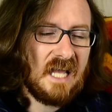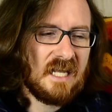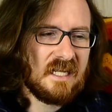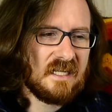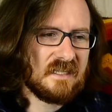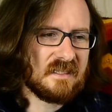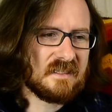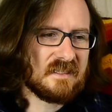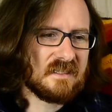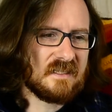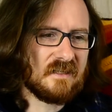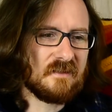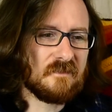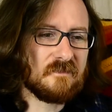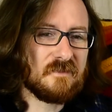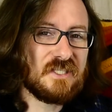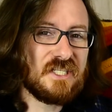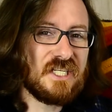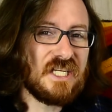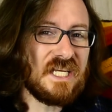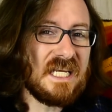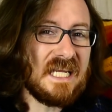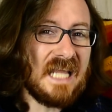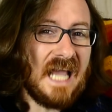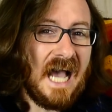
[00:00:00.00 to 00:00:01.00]
Instead of
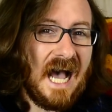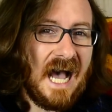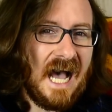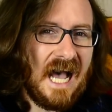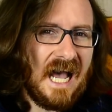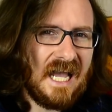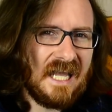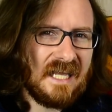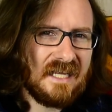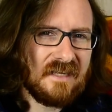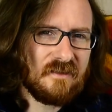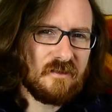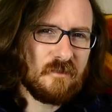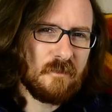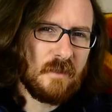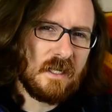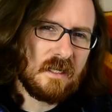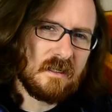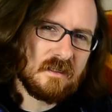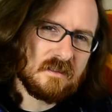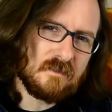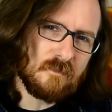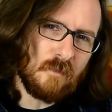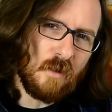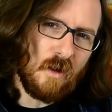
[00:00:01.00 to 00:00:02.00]
chi-ya, you make
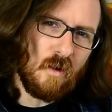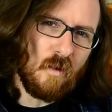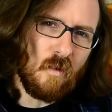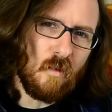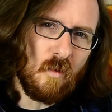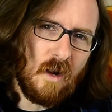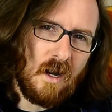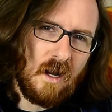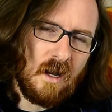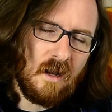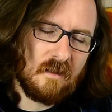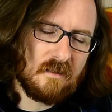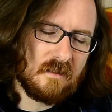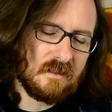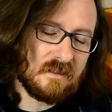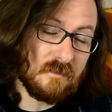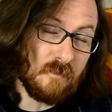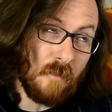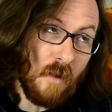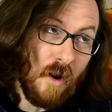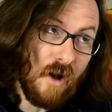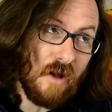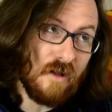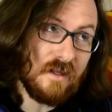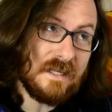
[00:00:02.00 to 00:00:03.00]
a
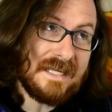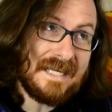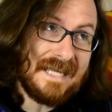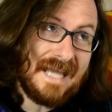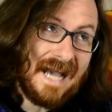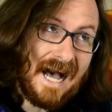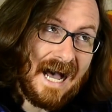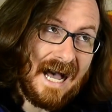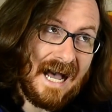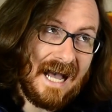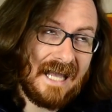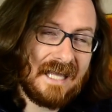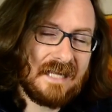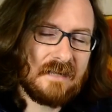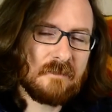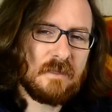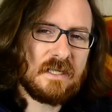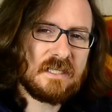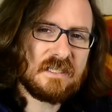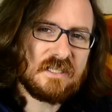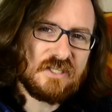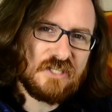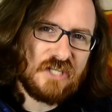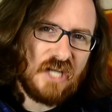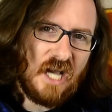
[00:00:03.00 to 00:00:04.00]
small ya and it
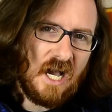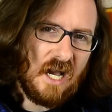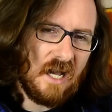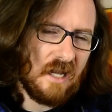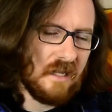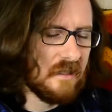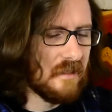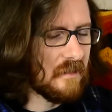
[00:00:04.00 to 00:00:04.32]
makes a cha.